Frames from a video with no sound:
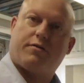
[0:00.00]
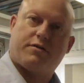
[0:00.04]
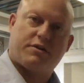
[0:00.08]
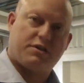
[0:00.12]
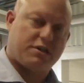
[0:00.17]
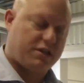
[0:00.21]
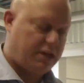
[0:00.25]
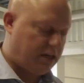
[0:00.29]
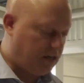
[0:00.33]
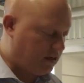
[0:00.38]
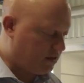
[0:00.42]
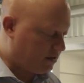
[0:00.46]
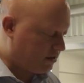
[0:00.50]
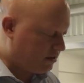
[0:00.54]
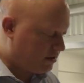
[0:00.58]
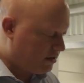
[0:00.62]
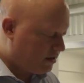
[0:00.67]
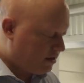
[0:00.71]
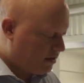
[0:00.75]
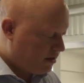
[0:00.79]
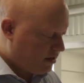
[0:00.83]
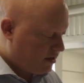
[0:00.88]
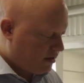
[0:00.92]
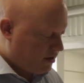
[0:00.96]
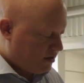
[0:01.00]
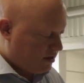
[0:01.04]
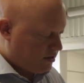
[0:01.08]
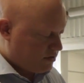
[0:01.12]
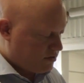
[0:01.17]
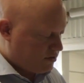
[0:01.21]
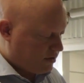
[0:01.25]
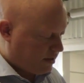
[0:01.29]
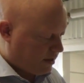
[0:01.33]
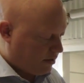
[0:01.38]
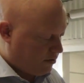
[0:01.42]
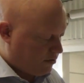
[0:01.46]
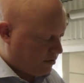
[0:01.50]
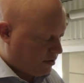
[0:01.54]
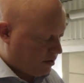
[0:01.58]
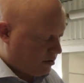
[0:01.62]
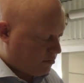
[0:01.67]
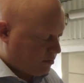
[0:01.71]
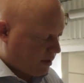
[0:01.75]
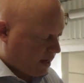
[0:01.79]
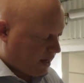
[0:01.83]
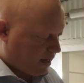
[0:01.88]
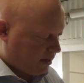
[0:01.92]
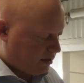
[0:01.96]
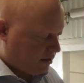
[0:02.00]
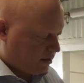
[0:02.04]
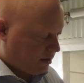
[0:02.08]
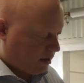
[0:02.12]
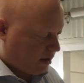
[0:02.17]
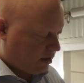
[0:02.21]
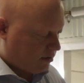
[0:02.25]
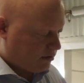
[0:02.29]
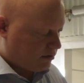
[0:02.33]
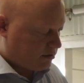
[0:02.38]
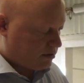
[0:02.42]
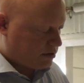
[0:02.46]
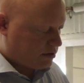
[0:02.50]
of steel. So then you can imagine how